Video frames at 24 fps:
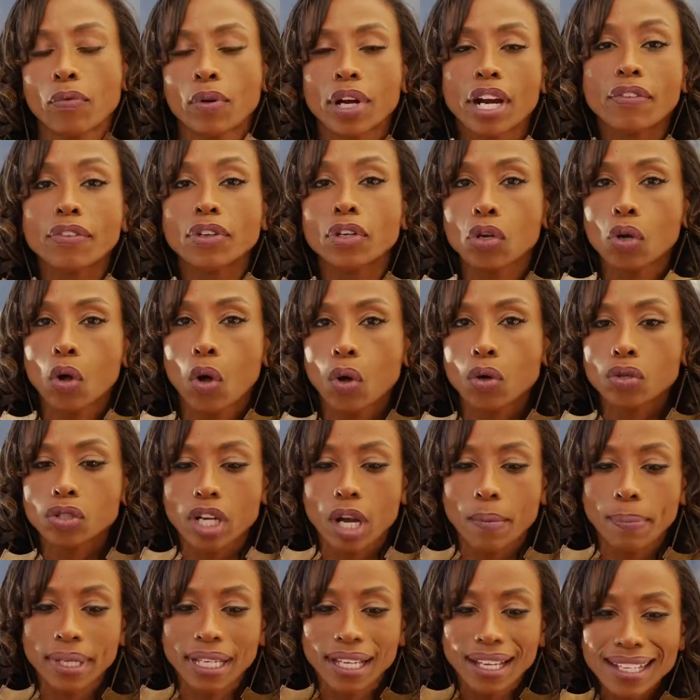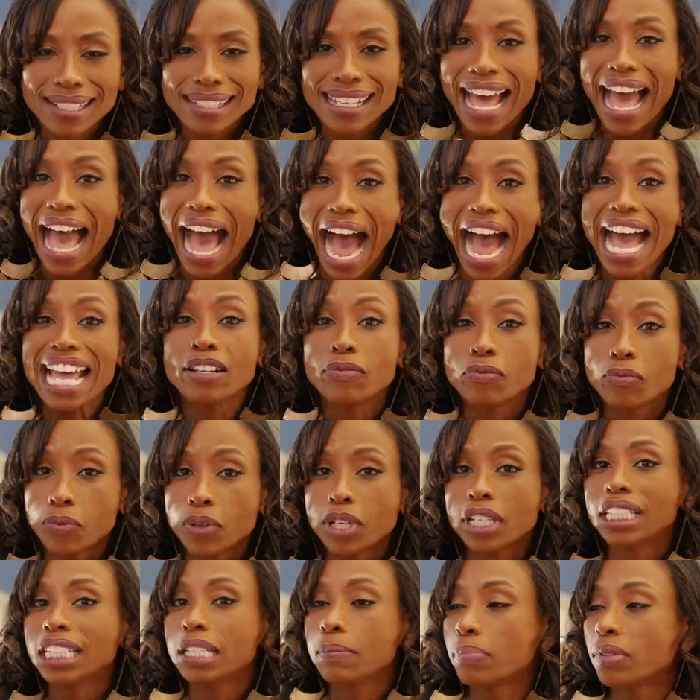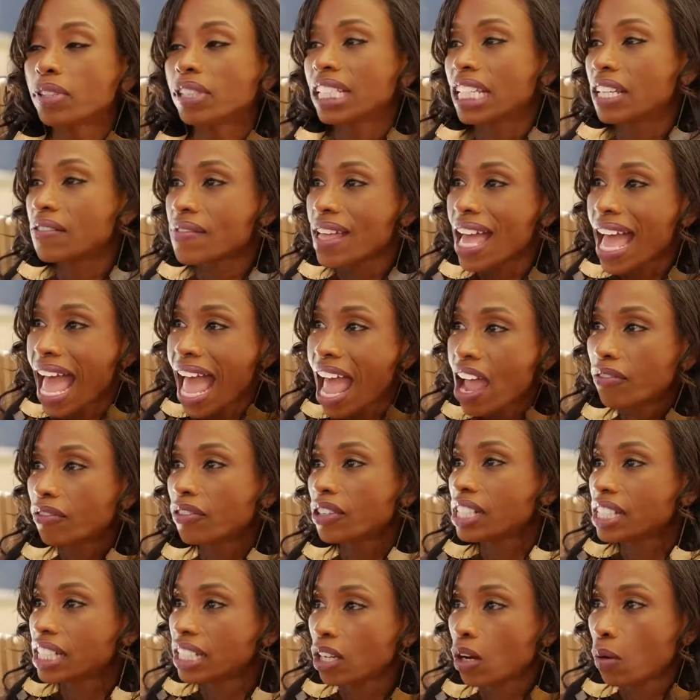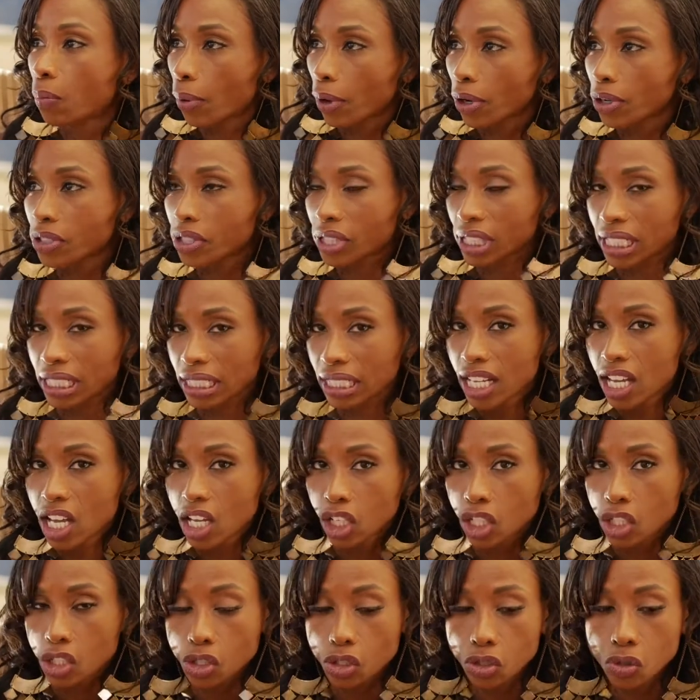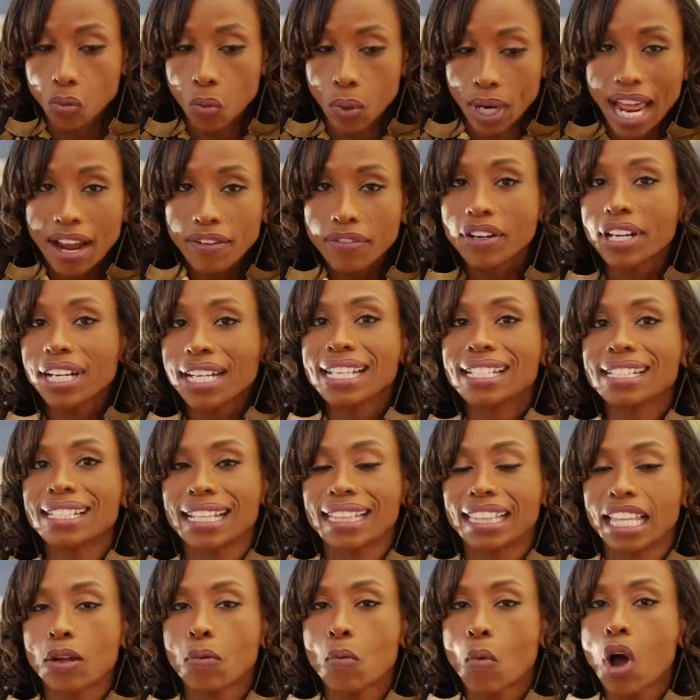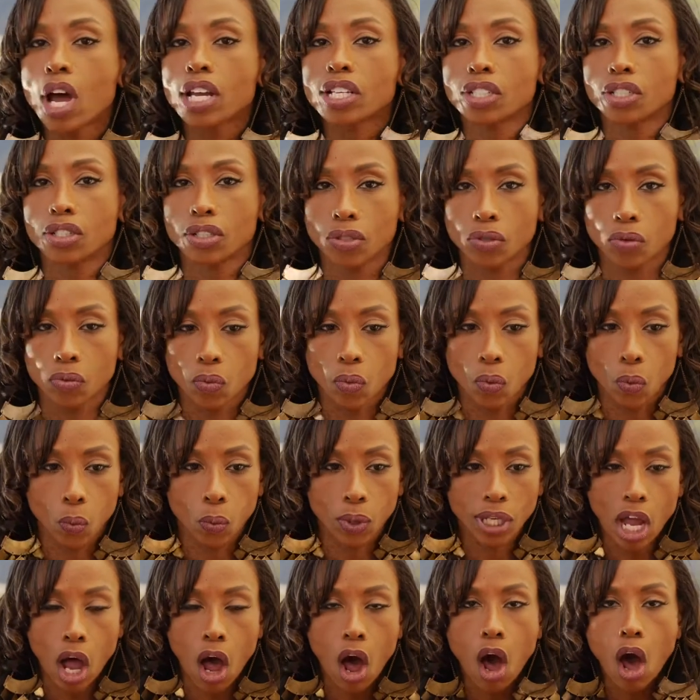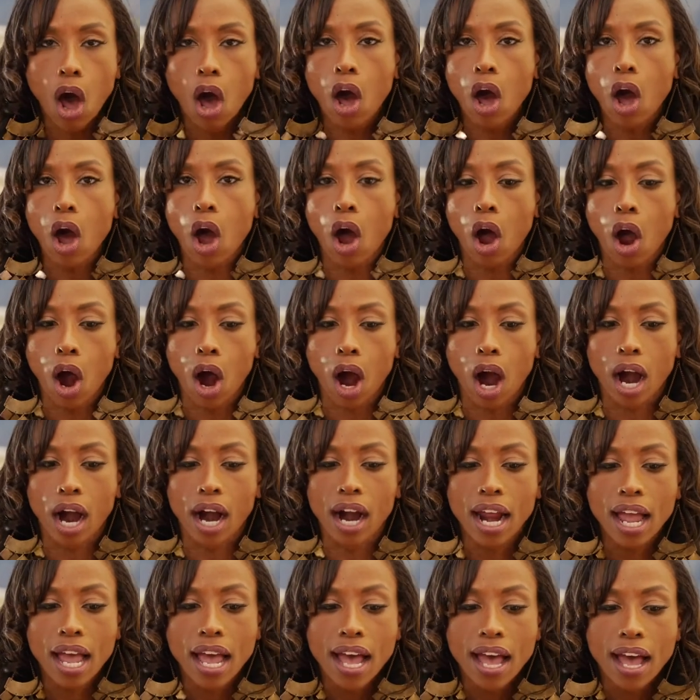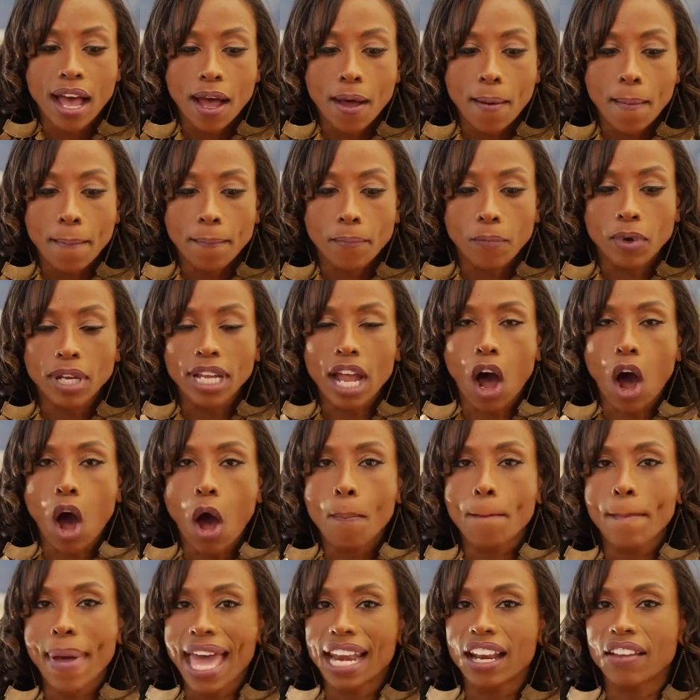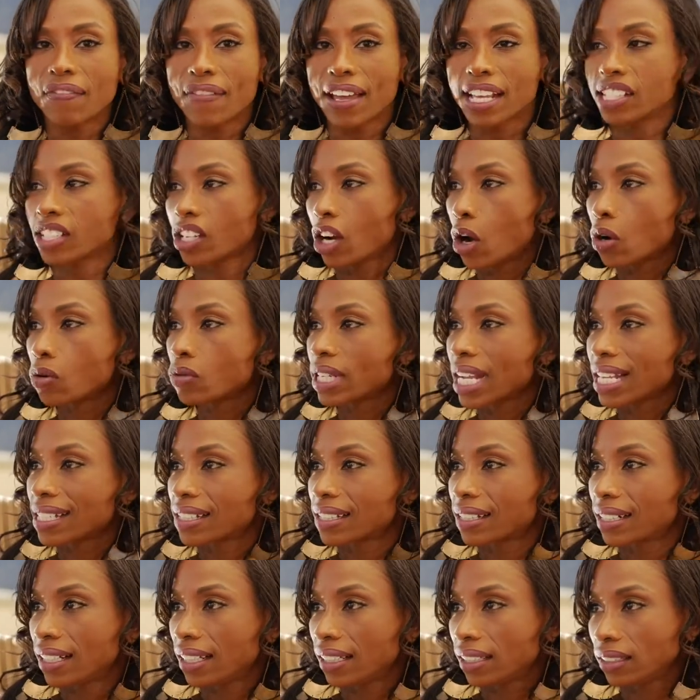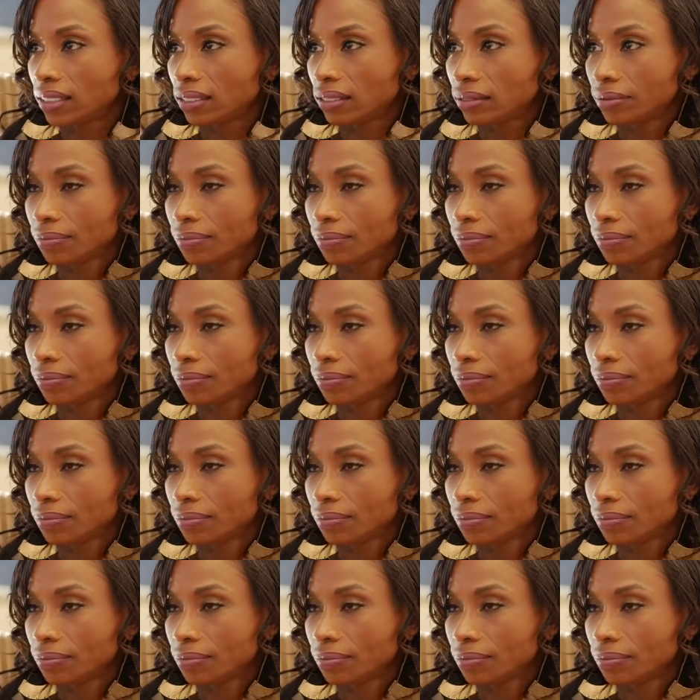whatever your goals are, because I really believe that every single person can do whatever it is that they want to do. We all manifest our own destiny.